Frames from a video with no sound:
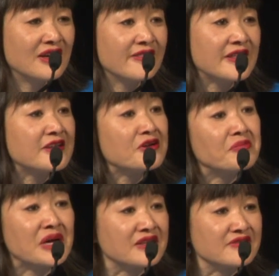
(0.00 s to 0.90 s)
that they're not
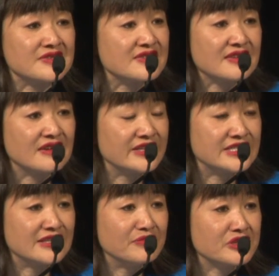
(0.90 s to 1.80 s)
part of the
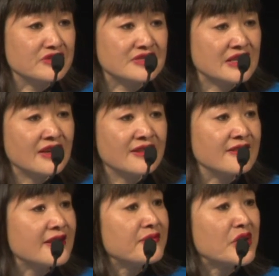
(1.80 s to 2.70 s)
society, because
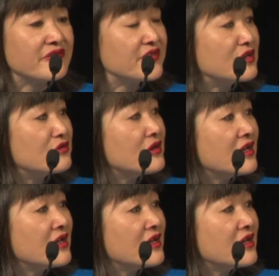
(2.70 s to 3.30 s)
then they might feel